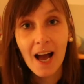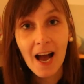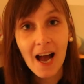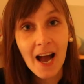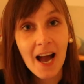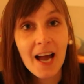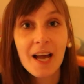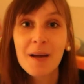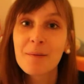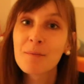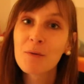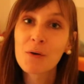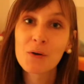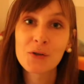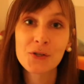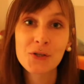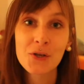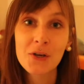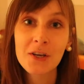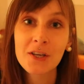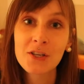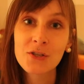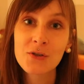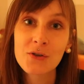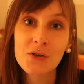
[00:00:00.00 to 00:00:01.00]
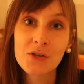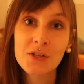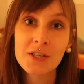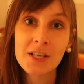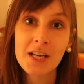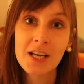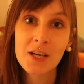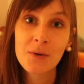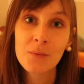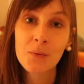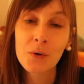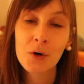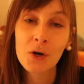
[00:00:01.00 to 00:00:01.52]
I am also
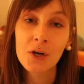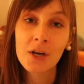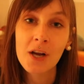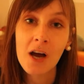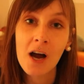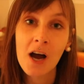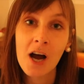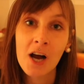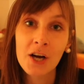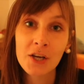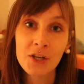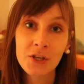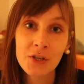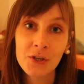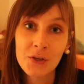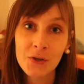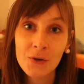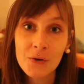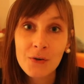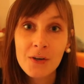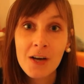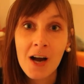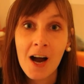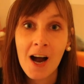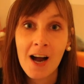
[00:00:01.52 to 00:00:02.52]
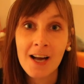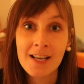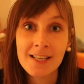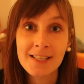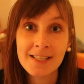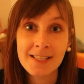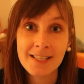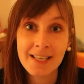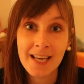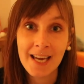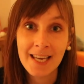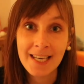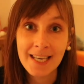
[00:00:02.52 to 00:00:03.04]
interested, what are you
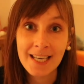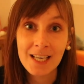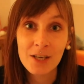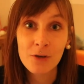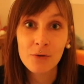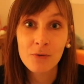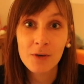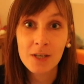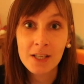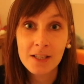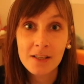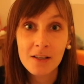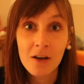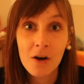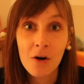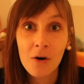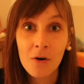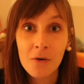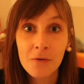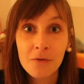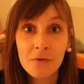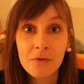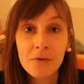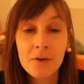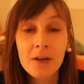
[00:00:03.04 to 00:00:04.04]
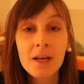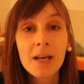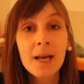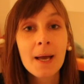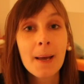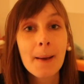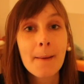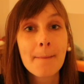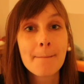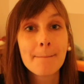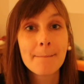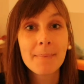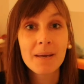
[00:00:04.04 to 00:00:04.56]
guys getting rid of
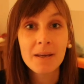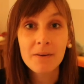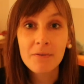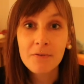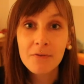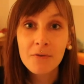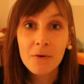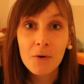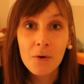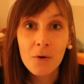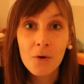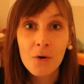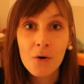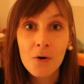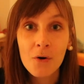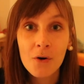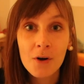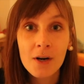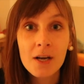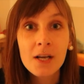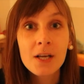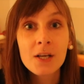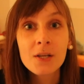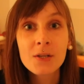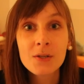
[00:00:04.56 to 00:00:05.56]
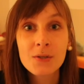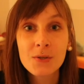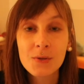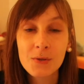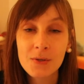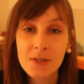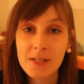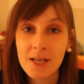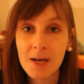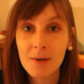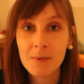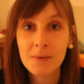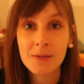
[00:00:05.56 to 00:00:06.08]
before
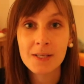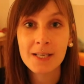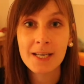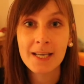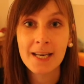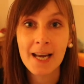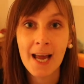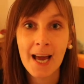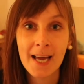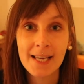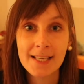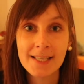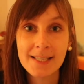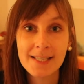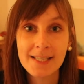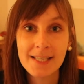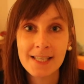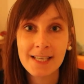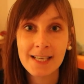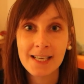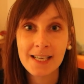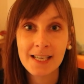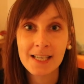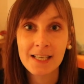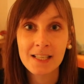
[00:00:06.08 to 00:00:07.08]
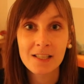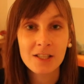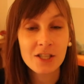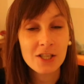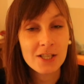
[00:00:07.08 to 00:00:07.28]
2019?